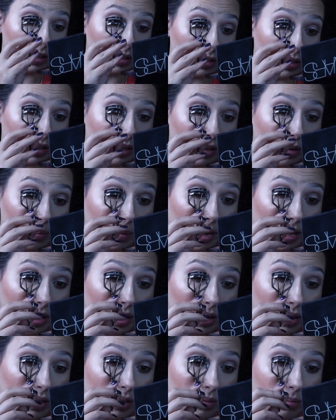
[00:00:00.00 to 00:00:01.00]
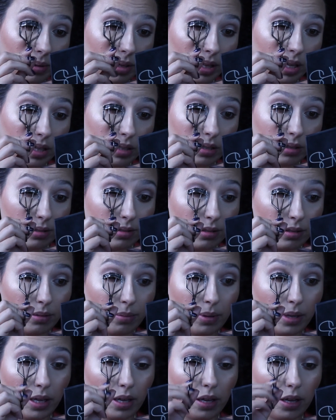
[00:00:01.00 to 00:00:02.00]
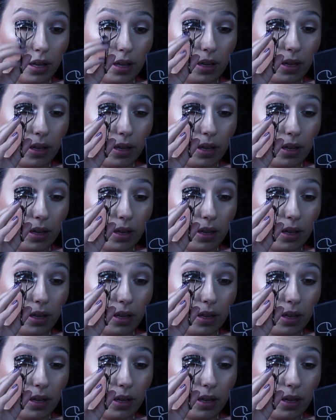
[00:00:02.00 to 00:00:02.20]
So I go back and curl my lashes a little bit.